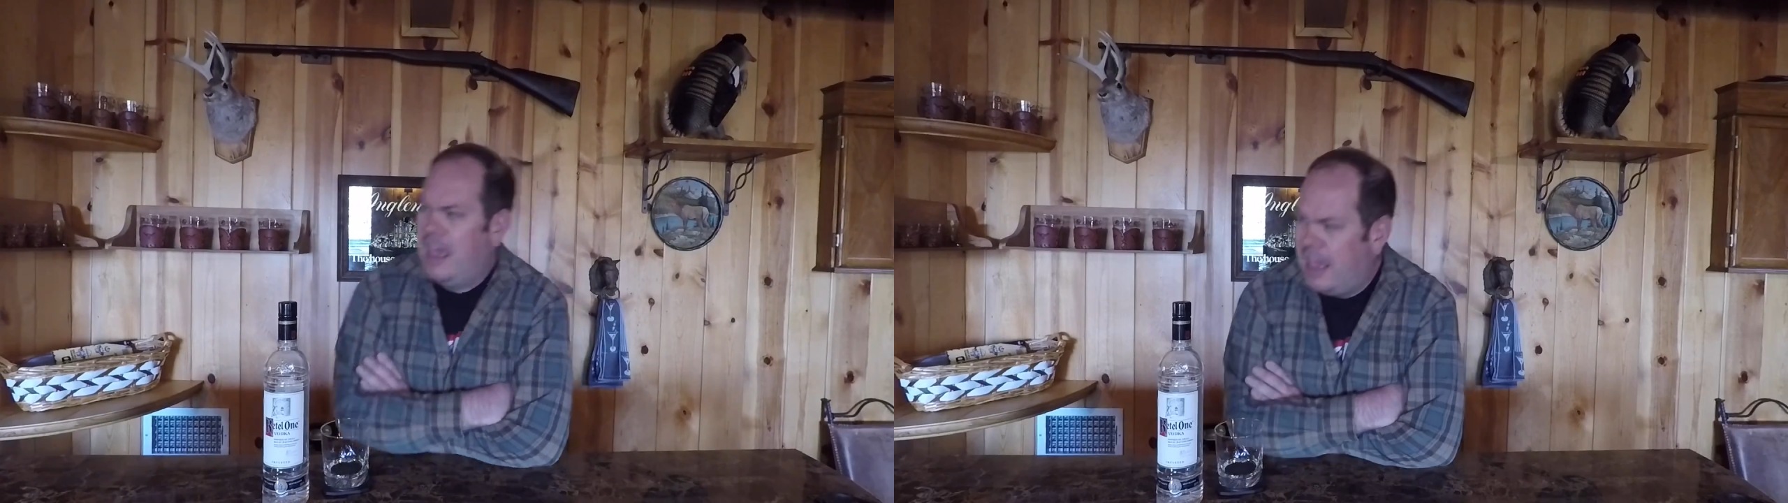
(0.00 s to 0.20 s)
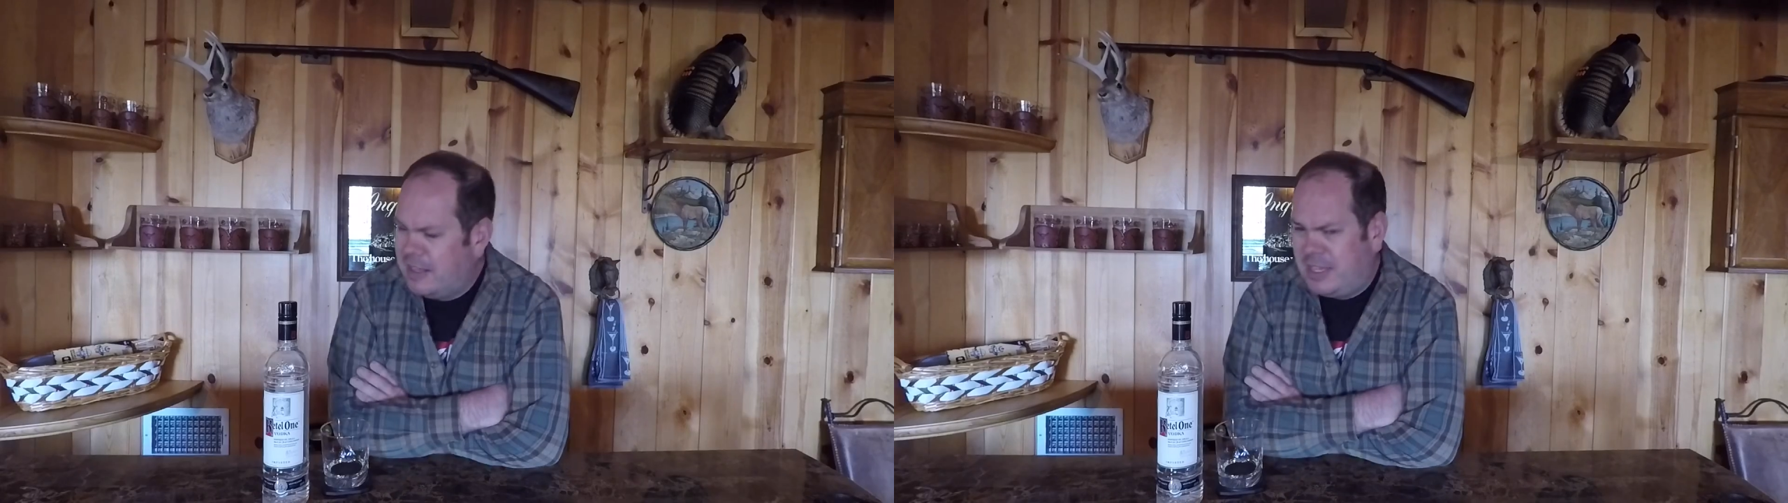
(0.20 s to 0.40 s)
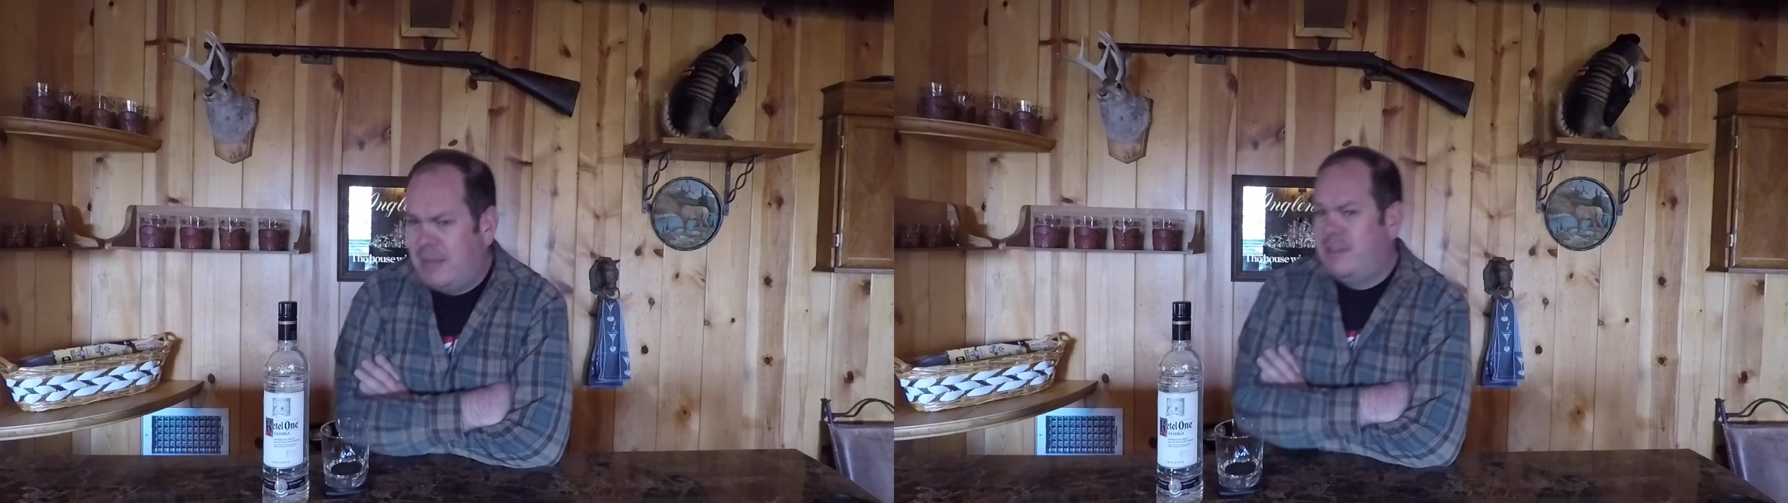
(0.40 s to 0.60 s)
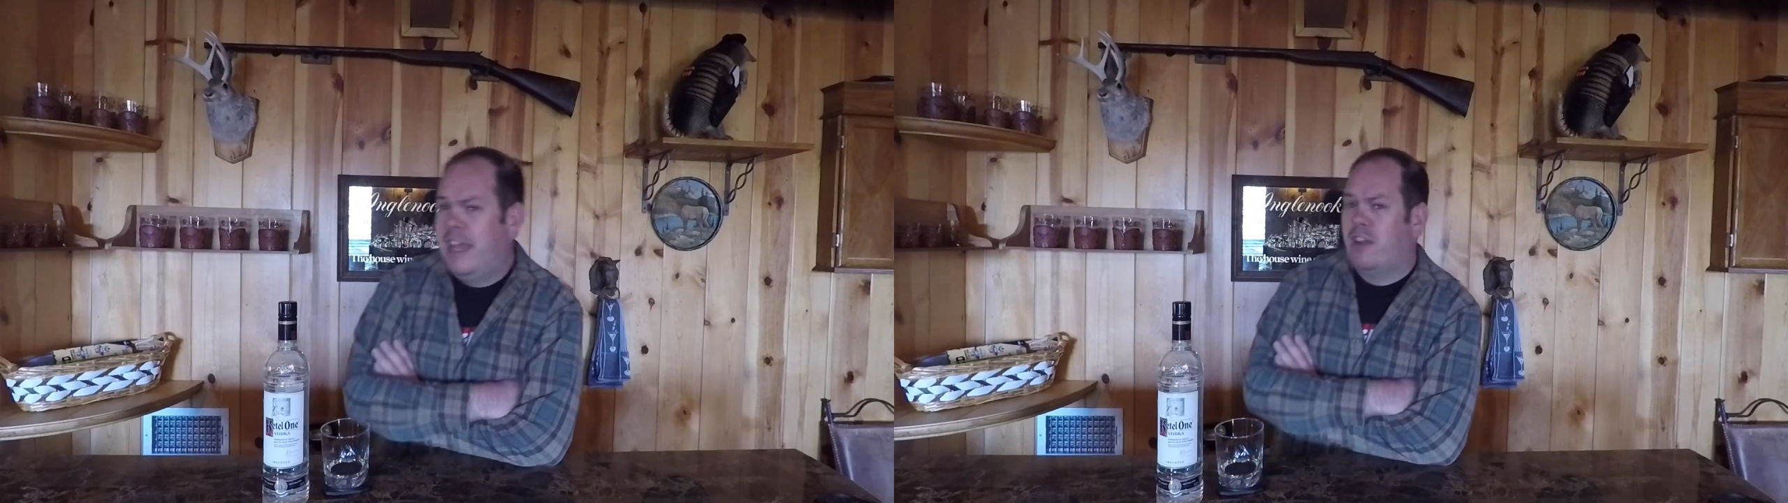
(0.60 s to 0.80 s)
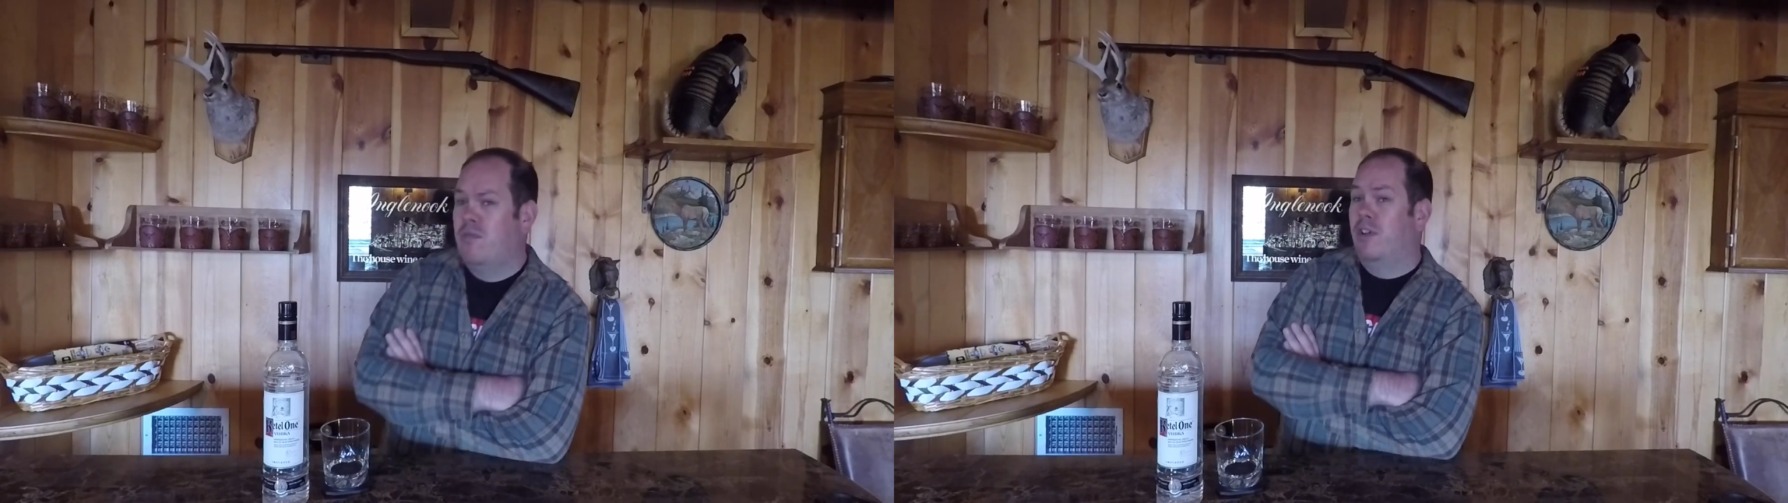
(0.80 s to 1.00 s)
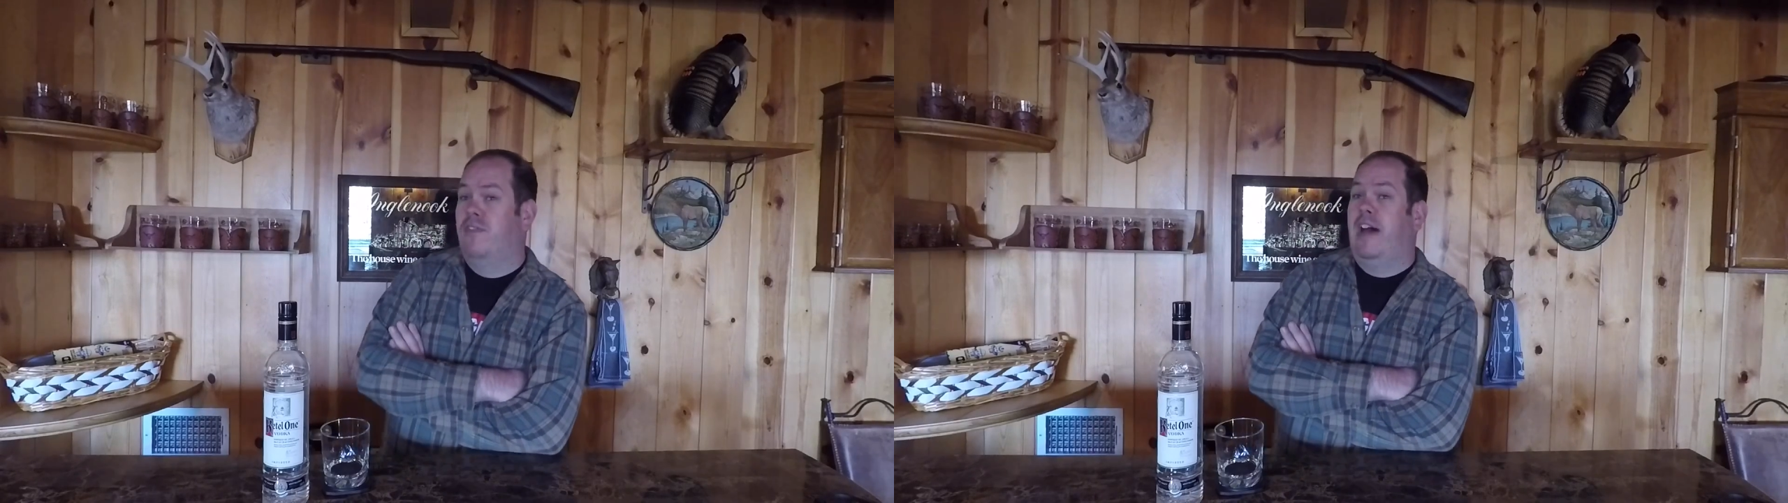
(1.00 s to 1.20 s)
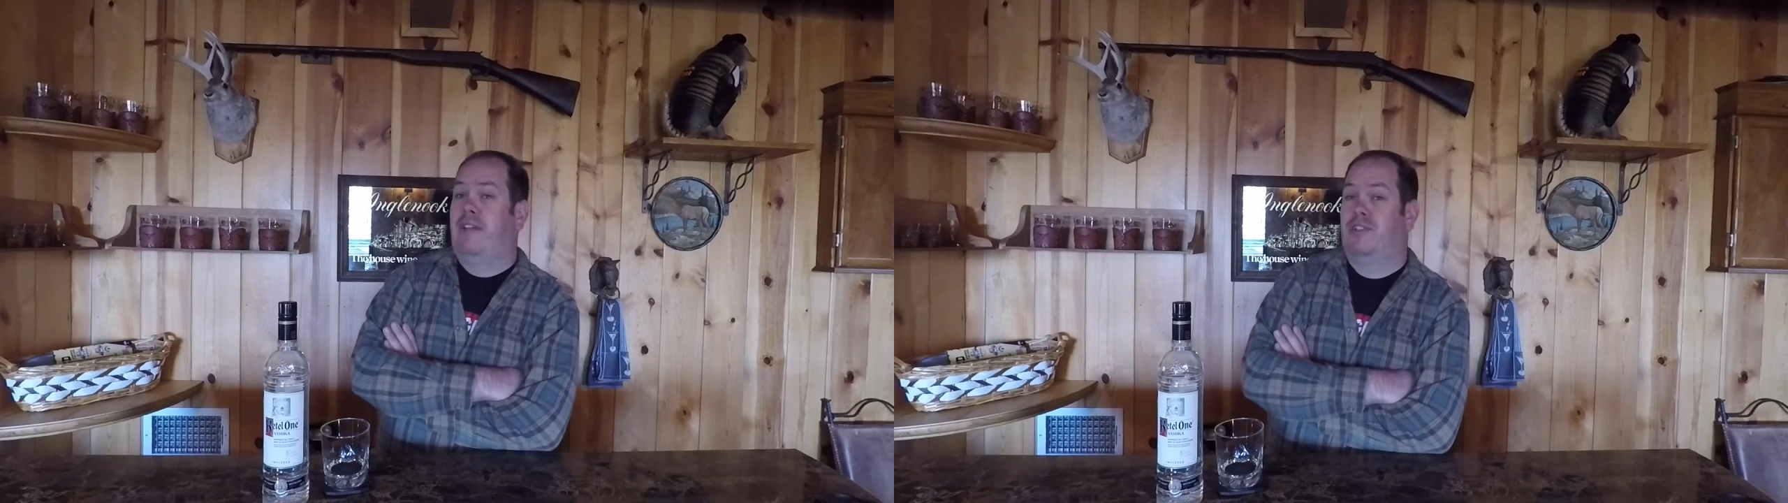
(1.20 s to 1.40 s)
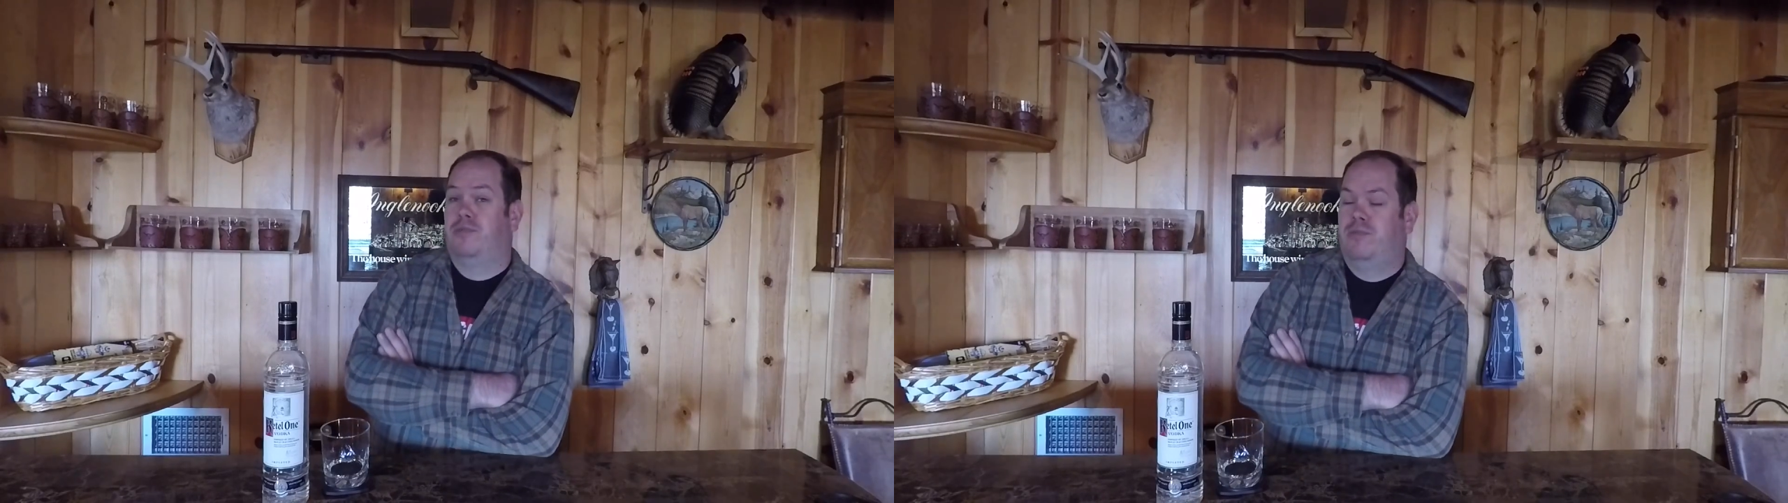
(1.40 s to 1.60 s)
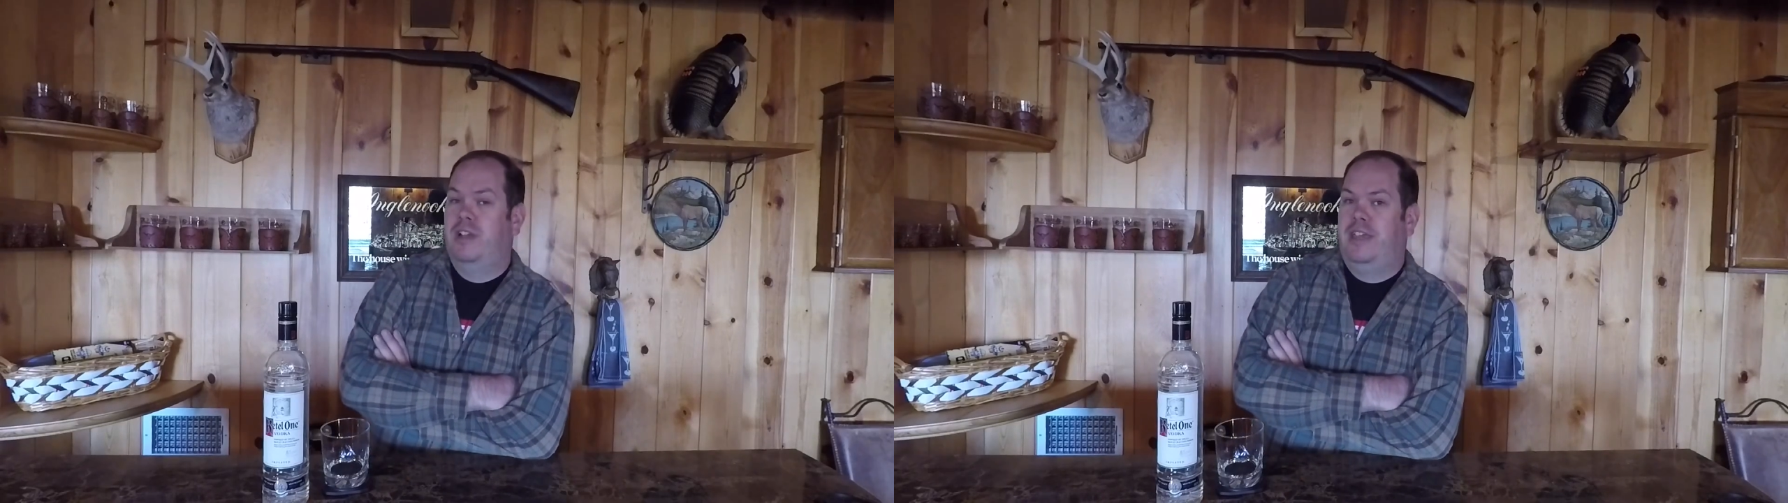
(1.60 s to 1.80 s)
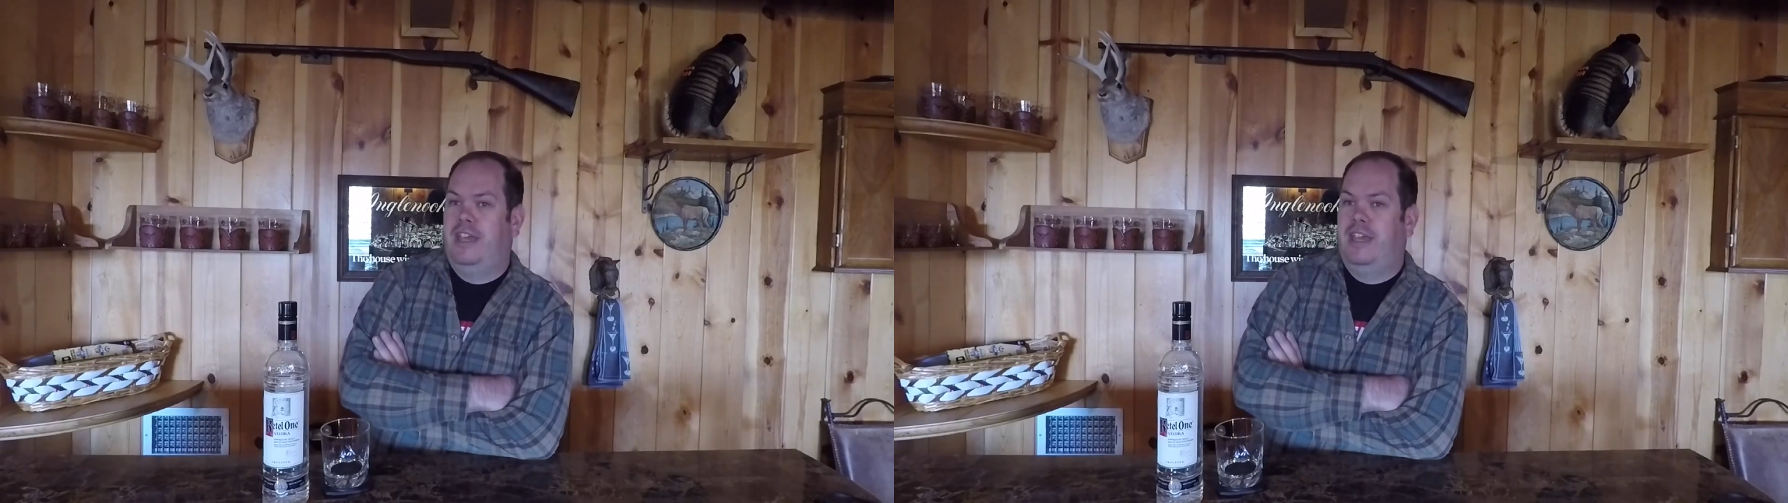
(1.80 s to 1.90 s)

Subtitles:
it seems that coronavirus really